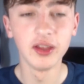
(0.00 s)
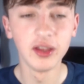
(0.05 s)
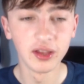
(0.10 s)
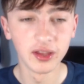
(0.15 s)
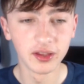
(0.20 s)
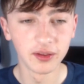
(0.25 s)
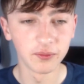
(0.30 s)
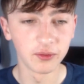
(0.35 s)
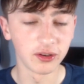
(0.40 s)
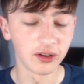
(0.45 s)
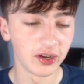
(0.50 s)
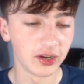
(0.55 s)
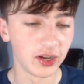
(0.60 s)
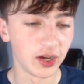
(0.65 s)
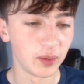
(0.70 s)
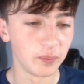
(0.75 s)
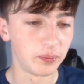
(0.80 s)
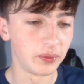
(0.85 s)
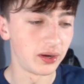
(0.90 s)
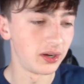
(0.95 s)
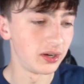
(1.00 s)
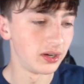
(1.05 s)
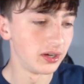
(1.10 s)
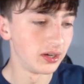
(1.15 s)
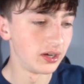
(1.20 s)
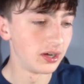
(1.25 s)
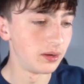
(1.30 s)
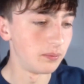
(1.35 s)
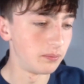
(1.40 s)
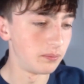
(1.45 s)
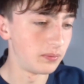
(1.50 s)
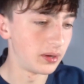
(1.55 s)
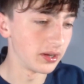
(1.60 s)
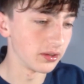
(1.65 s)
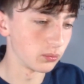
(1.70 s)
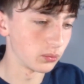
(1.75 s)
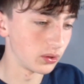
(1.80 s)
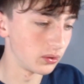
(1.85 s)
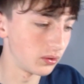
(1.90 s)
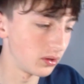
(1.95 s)
lineup, but might
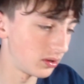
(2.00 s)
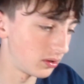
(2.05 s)
as well.